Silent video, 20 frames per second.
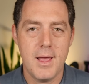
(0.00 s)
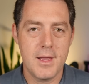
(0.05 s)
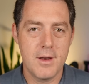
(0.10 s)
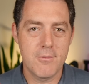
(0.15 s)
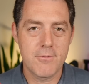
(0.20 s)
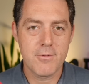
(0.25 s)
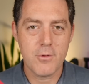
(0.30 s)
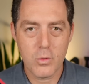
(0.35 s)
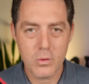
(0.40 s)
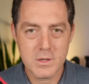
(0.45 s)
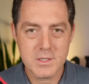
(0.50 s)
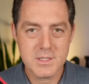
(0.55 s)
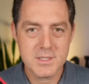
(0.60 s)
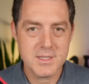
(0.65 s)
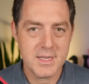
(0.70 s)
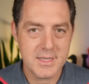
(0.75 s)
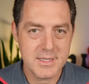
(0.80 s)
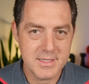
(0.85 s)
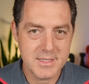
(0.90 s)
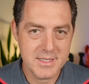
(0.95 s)
And of course,
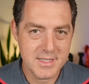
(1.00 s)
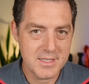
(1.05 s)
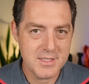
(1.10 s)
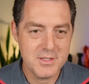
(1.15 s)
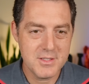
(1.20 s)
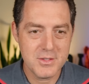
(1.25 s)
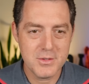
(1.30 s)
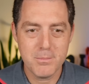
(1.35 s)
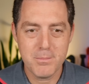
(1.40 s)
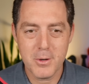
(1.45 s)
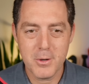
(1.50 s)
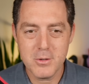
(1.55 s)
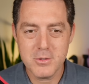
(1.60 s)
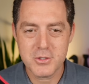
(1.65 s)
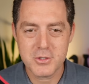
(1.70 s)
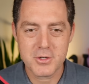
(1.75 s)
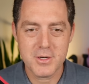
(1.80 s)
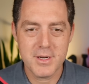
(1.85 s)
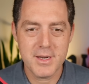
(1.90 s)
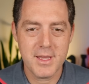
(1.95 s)
they did do
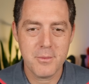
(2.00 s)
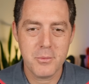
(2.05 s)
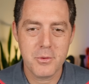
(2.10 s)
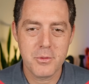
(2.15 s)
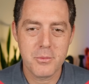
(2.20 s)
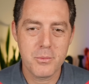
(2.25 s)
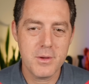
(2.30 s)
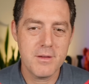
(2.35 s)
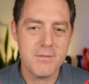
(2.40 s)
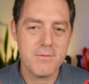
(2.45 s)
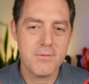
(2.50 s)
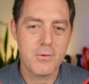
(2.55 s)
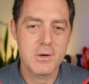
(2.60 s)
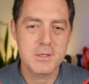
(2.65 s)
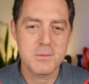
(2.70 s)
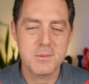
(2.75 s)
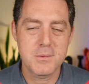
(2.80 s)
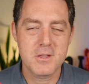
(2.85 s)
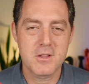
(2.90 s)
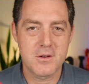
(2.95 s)
post-training with
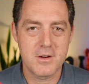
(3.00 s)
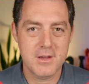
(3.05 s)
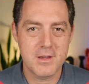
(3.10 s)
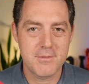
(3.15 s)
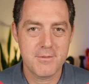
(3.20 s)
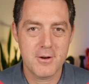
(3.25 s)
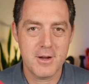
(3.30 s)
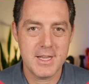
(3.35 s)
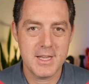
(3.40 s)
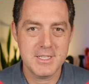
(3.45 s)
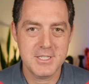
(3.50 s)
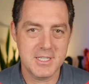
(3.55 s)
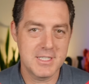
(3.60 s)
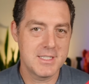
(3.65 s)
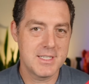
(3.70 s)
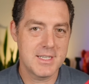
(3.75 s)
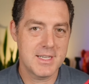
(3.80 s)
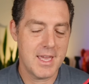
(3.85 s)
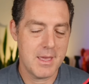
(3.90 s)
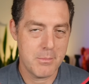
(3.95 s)
reinforcement learning for
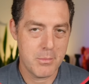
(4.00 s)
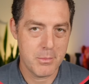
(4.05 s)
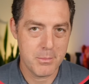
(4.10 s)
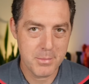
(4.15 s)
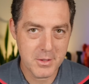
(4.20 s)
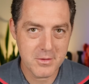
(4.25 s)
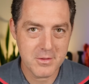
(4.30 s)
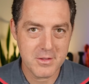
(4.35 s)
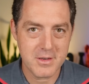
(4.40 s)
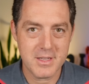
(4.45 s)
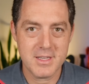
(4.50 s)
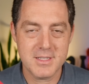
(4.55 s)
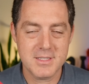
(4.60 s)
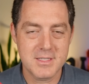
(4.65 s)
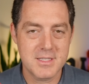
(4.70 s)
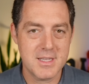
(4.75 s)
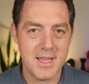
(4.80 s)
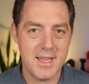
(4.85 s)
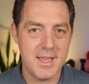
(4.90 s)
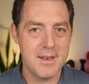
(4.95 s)
agentic
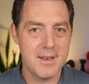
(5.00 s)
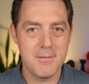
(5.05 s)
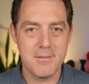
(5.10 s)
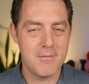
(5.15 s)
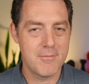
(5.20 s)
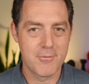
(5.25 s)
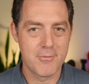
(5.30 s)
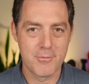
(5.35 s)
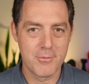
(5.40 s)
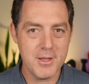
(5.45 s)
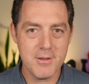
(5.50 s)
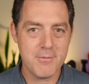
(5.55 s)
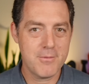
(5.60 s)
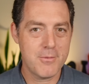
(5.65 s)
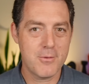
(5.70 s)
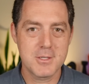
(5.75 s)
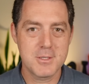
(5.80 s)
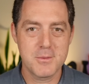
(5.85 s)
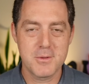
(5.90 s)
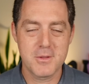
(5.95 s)
capabilities. And
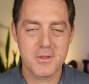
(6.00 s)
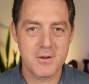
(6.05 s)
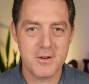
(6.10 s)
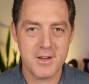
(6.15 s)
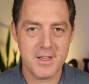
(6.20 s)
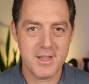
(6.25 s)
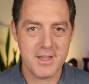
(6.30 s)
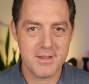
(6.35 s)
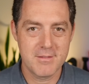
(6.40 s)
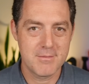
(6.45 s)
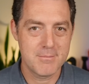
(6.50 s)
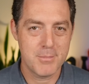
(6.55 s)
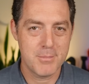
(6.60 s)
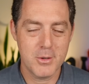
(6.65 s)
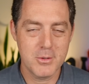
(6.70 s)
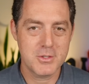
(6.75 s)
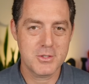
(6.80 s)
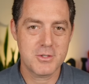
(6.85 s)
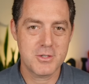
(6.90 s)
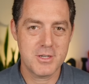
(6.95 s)
reinforcement learning,
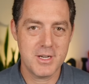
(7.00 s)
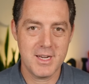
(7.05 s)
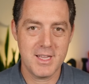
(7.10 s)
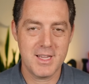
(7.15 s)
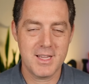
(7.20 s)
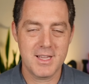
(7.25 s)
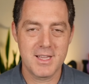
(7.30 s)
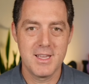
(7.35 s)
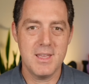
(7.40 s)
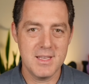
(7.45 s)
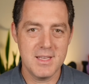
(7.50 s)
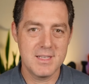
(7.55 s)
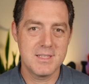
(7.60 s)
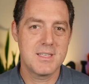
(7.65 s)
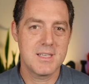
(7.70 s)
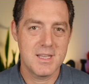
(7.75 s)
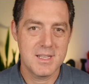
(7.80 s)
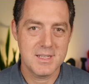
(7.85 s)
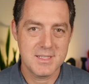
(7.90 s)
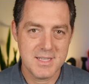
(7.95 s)
post-training
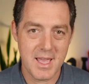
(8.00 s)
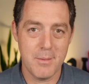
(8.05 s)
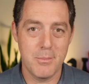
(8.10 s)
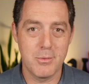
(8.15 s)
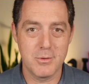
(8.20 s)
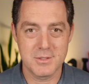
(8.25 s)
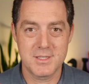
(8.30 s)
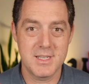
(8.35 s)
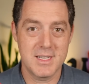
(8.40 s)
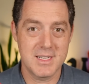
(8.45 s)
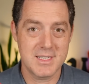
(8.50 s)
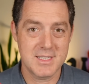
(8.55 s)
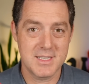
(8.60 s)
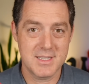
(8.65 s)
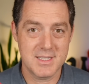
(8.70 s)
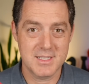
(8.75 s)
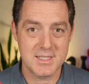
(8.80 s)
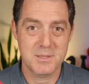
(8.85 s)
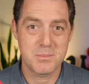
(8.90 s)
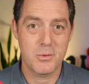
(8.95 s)
is table stakes
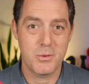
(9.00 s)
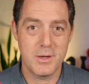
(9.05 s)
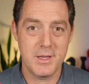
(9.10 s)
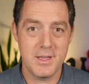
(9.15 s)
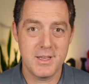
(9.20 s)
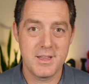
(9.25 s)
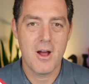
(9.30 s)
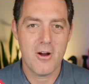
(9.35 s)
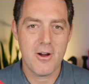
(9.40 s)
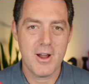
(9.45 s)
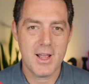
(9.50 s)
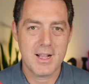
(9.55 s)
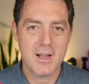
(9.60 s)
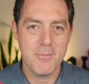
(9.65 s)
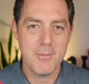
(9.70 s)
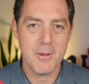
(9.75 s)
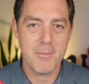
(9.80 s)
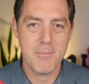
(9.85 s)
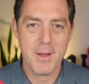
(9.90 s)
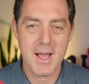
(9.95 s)
at this point. All right,
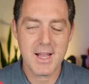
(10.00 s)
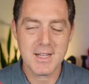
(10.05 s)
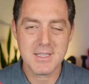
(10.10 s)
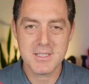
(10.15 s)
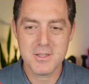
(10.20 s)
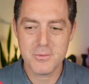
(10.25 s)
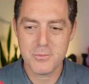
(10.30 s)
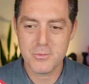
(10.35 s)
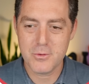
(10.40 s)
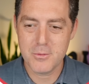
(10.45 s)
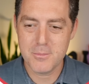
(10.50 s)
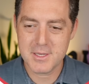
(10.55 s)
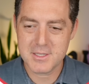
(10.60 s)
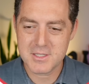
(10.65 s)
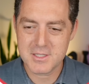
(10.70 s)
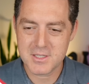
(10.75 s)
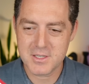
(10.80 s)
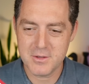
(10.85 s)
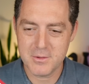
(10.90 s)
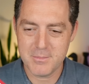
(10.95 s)
coming back to the
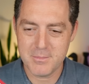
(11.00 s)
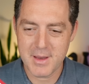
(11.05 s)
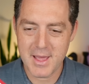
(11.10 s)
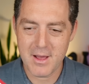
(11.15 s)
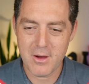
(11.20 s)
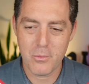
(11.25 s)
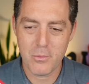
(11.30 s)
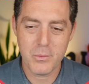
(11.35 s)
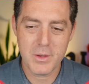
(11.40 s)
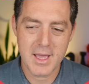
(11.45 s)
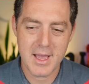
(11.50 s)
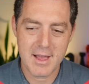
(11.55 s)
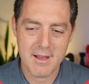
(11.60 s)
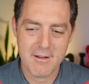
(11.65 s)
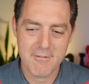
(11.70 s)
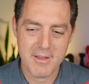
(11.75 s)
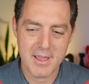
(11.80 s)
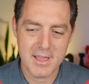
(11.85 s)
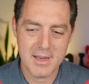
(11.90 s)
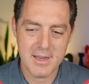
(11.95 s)
Rubik's cube. Now we
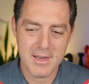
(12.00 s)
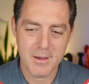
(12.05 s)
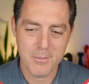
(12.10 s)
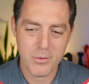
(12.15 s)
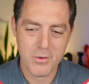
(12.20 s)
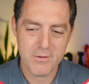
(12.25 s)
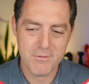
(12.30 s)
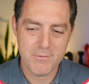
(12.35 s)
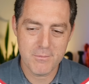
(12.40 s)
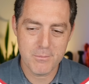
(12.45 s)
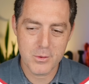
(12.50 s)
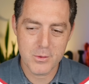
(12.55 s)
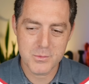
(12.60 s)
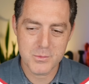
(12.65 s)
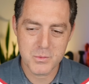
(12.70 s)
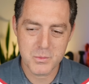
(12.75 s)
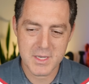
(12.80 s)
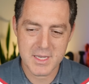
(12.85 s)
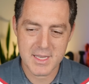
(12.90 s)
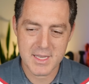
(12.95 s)
have a number of
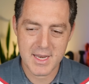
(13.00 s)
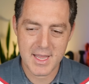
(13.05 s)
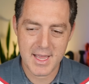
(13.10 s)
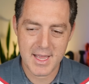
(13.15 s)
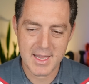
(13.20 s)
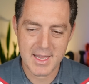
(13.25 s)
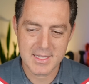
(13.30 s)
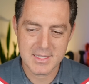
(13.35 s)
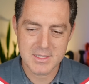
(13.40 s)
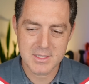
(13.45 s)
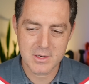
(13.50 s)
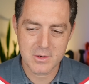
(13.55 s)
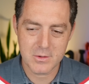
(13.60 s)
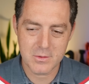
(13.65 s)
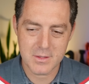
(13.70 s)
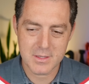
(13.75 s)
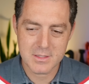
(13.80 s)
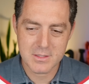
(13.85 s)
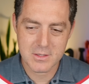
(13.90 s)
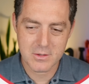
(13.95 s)
moves we can add. So
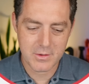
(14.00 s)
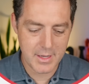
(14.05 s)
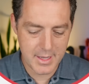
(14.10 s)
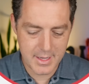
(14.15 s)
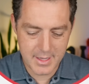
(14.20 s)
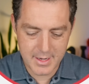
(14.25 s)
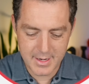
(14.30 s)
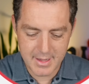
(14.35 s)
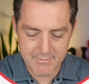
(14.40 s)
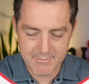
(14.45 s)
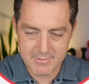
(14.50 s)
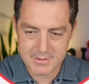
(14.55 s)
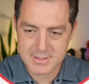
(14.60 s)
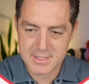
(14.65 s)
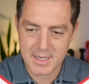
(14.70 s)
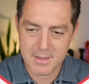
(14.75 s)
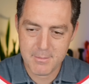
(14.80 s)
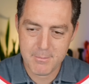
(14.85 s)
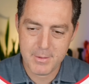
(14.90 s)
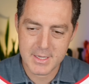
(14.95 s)
let's go ahead and have a
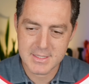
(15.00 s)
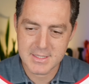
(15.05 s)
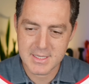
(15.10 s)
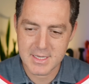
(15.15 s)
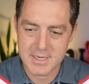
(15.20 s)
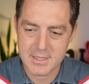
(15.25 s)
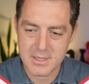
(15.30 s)
ten by ten